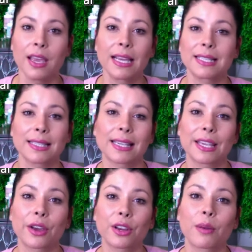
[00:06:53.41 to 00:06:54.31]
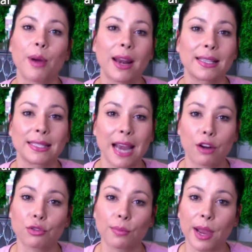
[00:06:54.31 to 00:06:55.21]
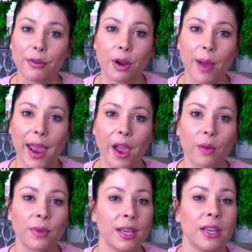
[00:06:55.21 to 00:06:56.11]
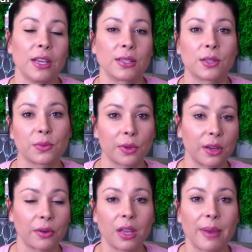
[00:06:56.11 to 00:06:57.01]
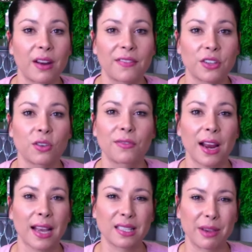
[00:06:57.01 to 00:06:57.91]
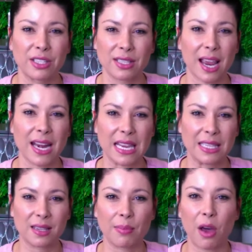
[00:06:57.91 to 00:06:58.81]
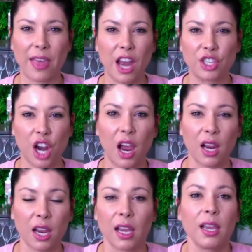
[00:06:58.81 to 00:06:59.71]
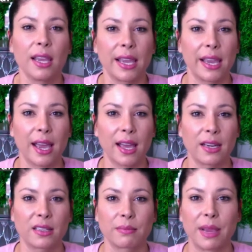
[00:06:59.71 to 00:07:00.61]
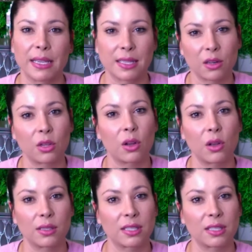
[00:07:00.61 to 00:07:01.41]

doesn't kill your body's natural microbiome. So it's really, really beneficial for eczema. It just kind of eats up all that junk and makes it a little